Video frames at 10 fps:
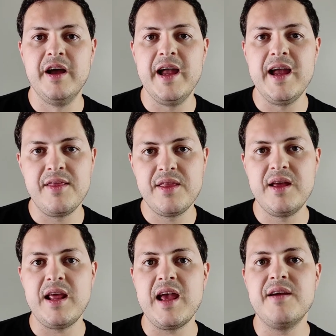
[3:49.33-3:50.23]
and
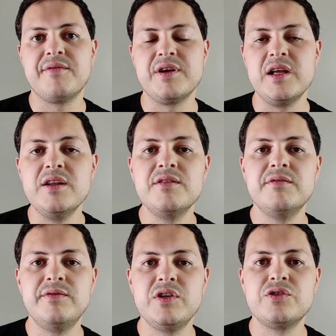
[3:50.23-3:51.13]
then every
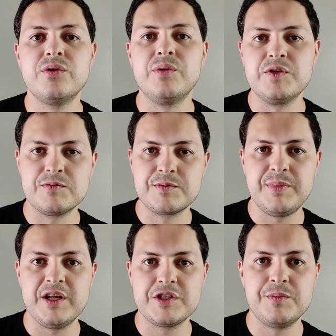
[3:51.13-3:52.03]
individual is
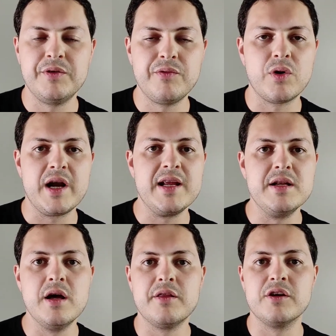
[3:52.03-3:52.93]
responsible for
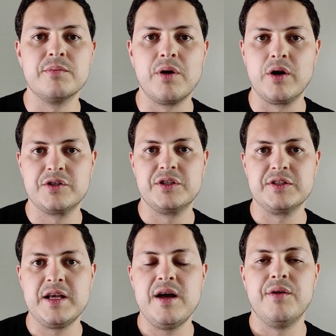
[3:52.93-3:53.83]
another
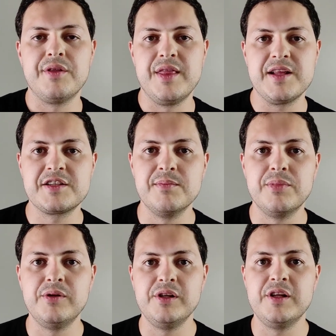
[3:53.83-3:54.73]
person's health, and that's
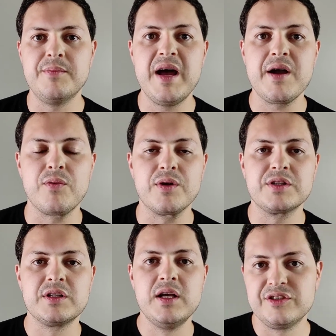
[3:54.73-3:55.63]
completely
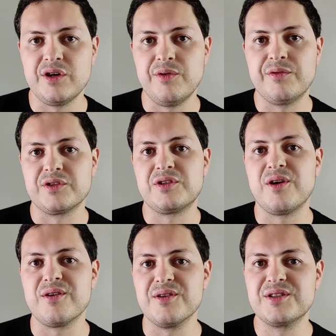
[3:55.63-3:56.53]
backwards. So for
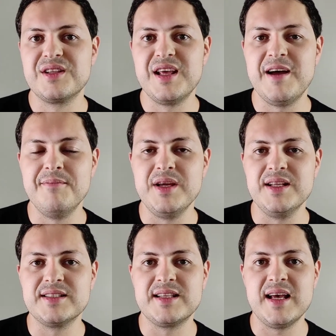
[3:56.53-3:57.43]
starters, that
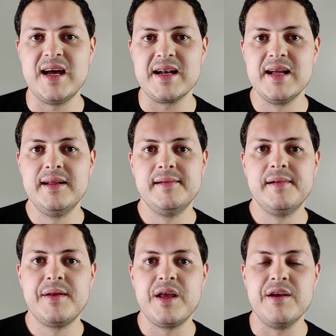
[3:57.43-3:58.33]
means that
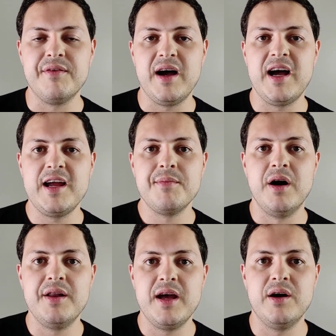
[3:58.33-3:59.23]
if I'm
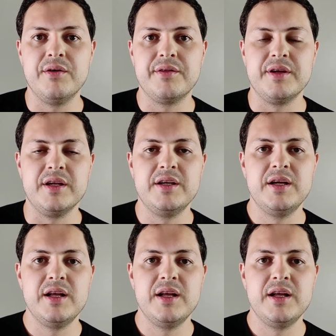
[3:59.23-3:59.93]
unhealthy,